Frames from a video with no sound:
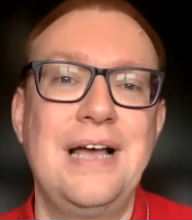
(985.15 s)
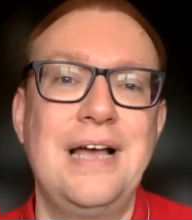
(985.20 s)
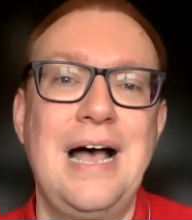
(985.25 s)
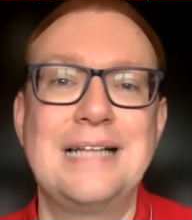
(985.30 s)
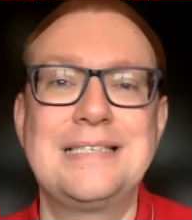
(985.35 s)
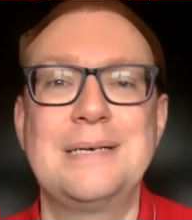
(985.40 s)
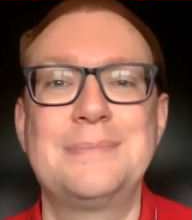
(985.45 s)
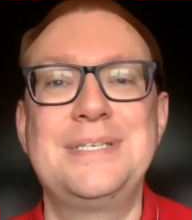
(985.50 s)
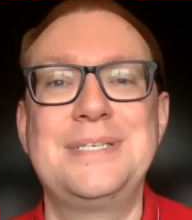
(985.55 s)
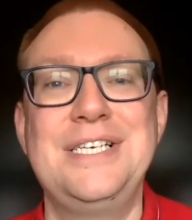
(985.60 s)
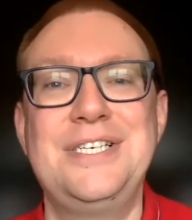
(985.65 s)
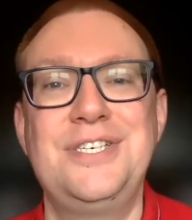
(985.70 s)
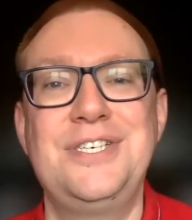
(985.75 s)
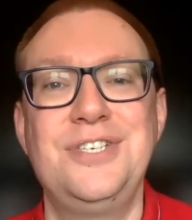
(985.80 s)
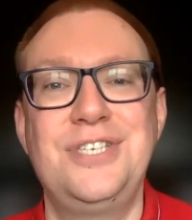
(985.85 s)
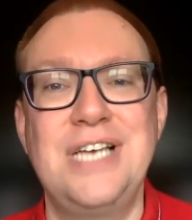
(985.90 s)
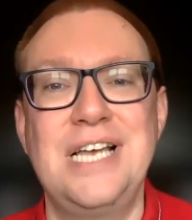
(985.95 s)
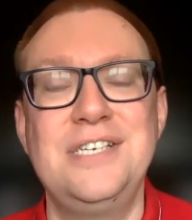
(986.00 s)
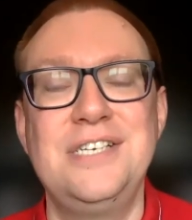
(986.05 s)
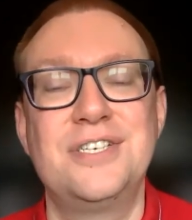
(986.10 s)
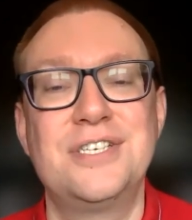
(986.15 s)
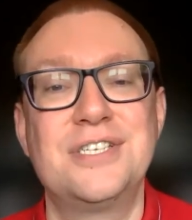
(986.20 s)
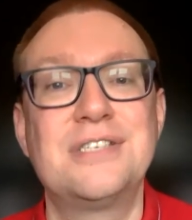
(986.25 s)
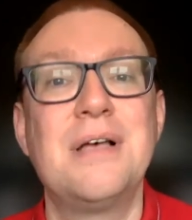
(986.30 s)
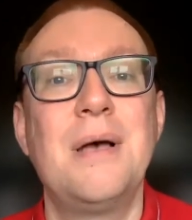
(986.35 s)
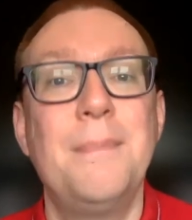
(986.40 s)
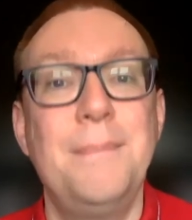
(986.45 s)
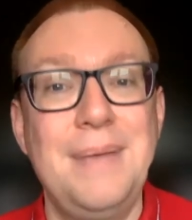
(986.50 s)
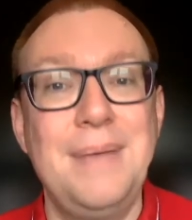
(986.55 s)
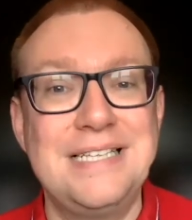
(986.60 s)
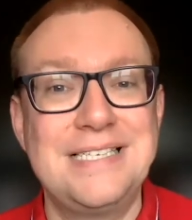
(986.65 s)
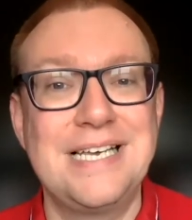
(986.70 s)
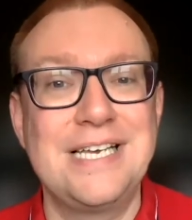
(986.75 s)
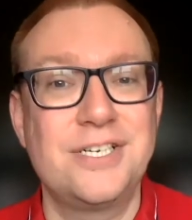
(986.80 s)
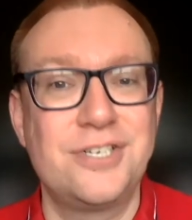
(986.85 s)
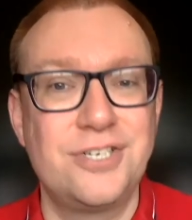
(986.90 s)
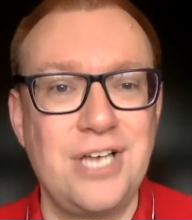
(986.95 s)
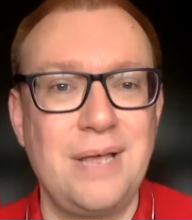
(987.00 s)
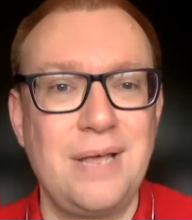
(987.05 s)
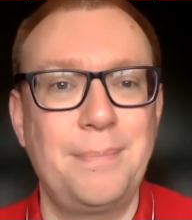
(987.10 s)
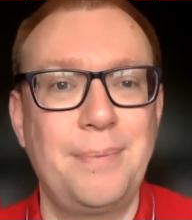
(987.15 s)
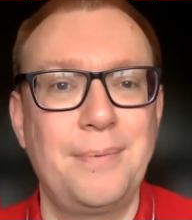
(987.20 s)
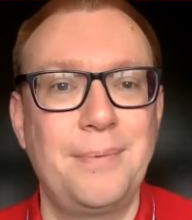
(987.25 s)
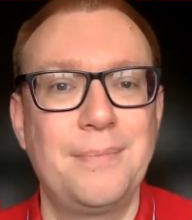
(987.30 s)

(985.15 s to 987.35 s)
adaptation changes may take shape.